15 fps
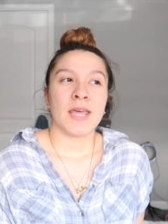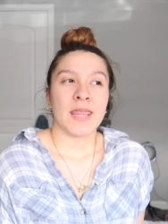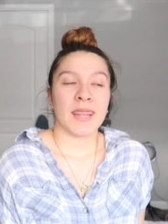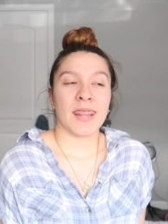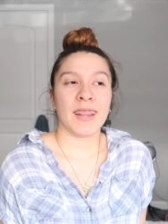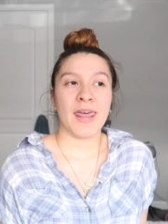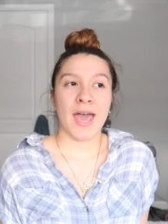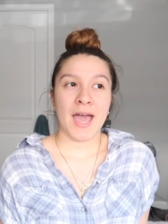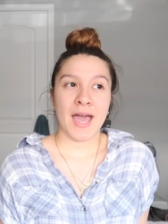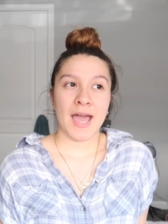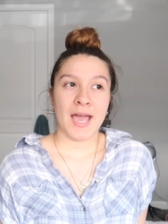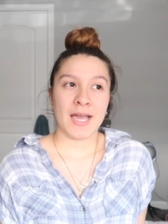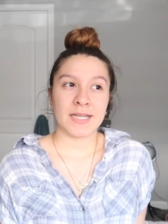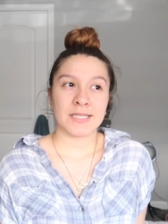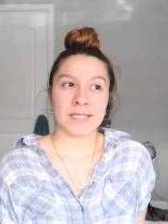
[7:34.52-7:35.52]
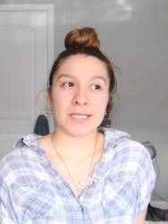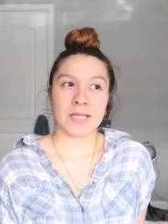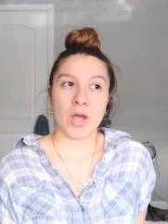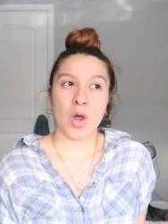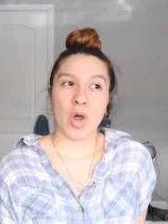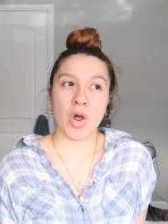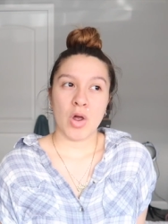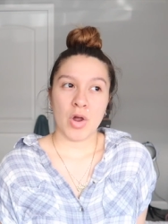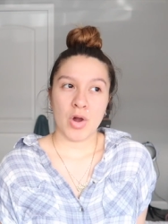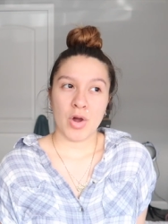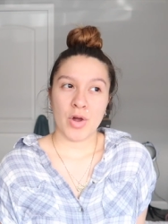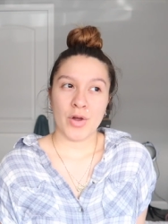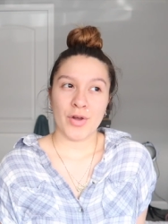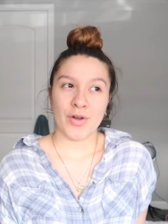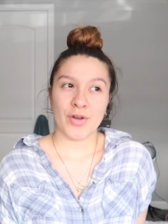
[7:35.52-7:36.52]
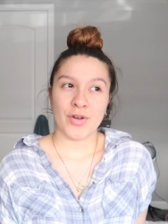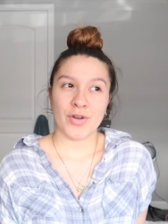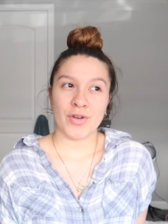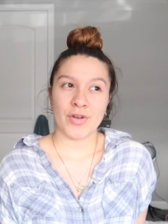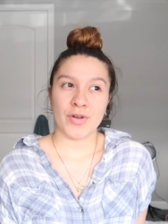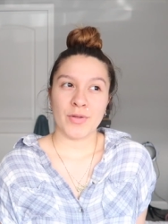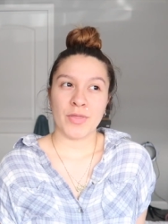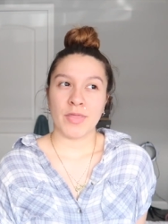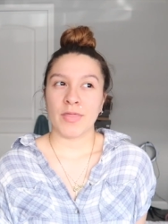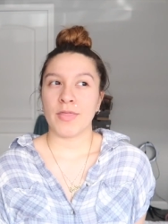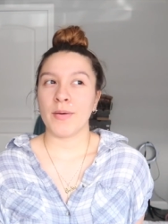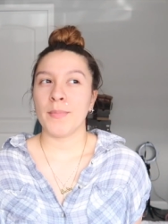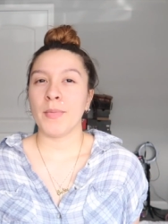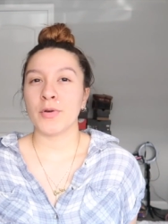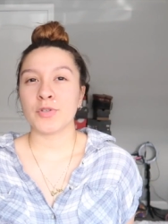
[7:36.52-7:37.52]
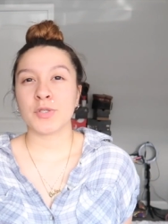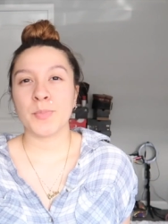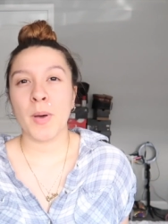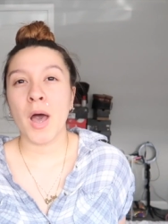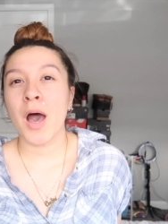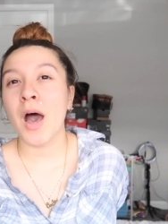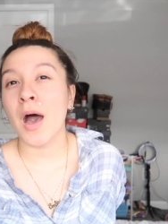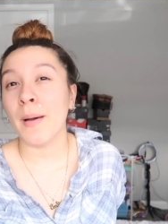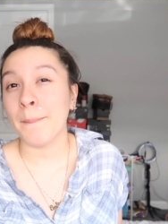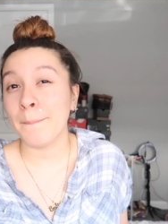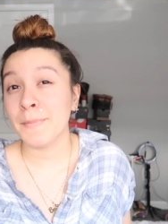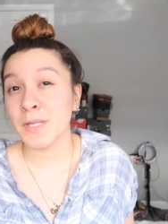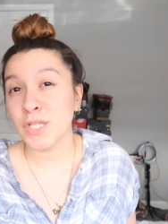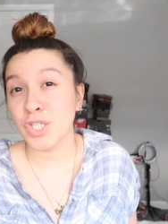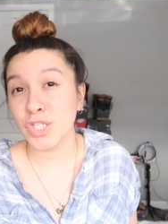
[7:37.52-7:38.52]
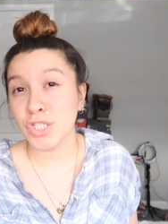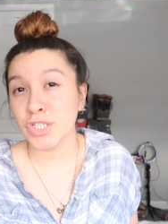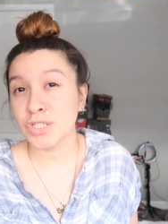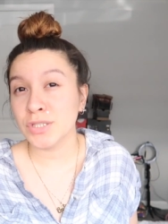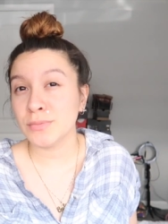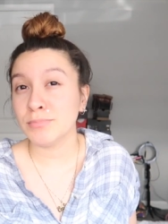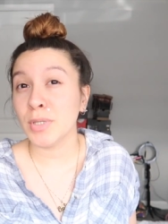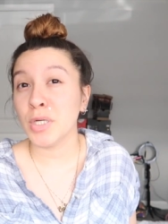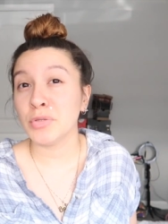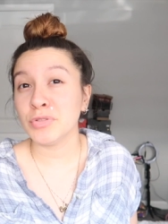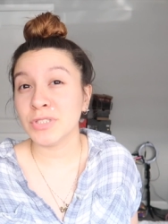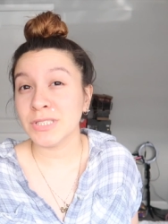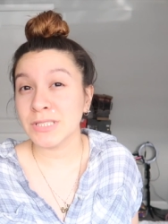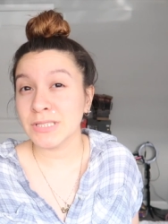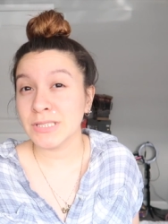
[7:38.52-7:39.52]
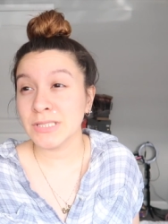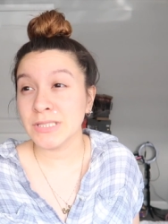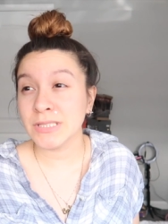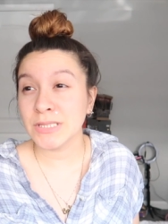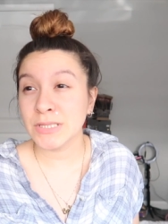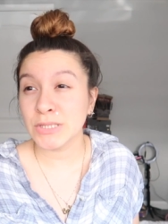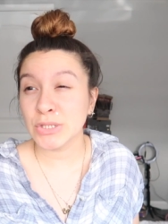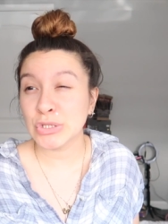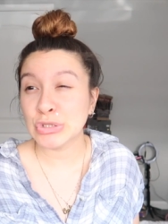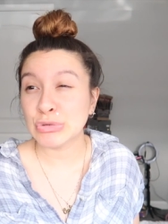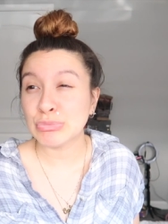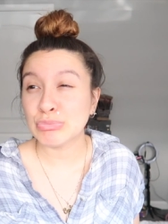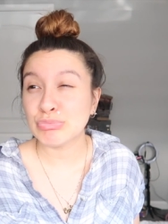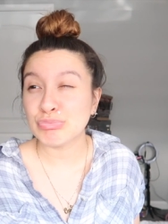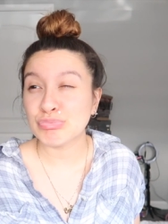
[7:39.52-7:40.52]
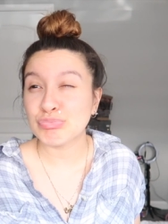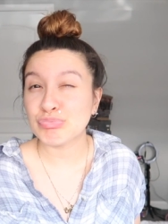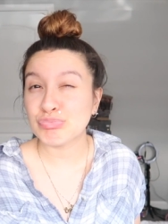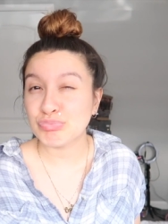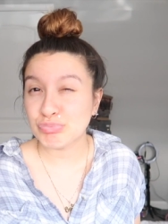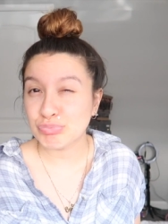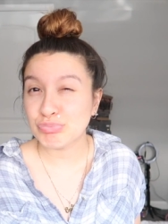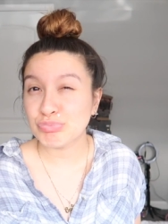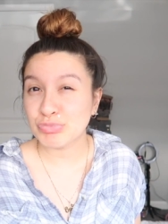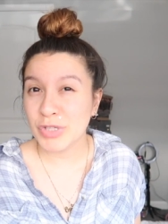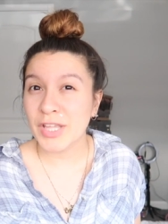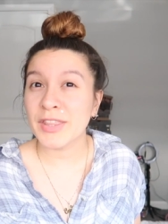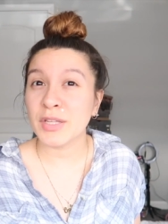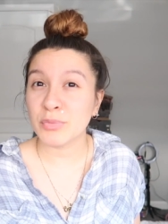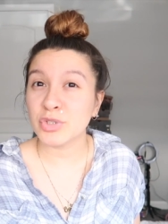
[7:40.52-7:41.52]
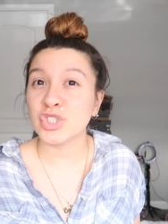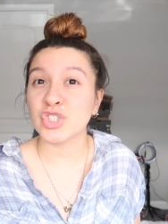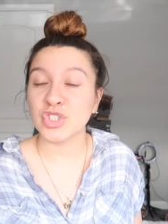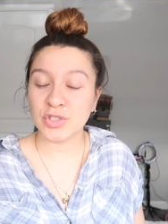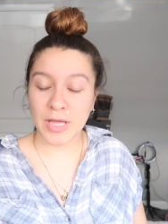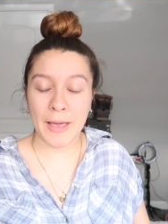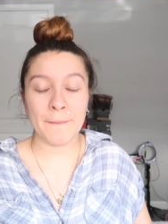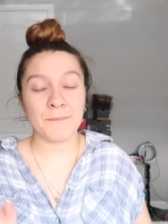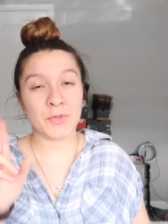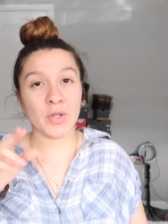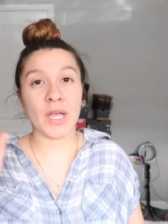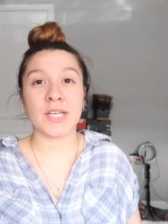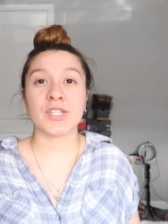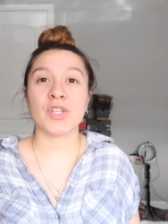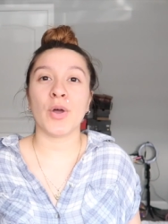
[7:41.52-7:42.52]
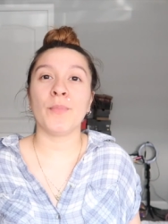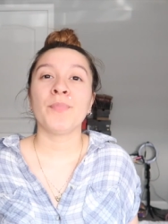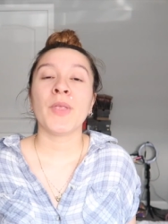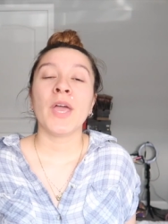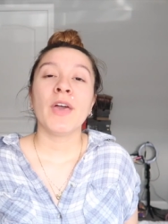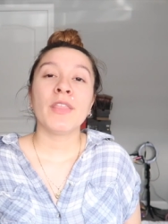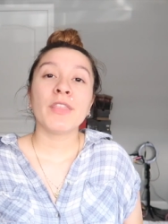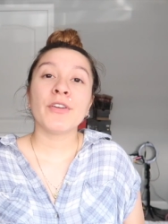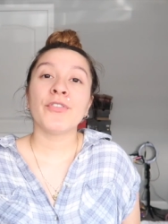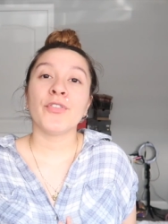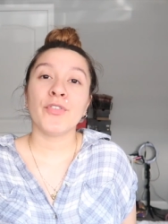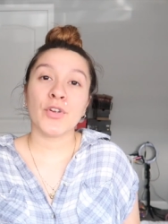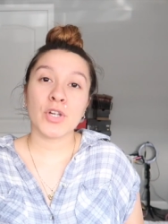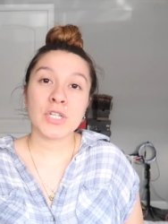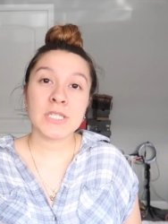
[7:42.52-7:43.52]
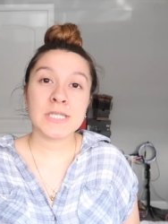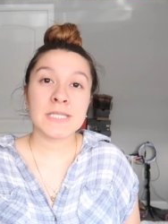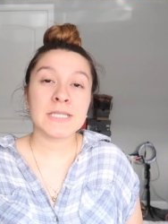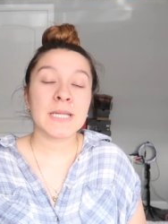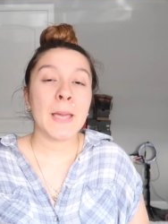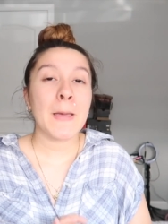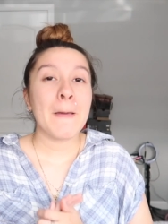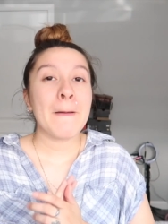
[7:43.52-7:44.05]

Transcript: that are the most popular poses. I think we should do that. Okay, so the first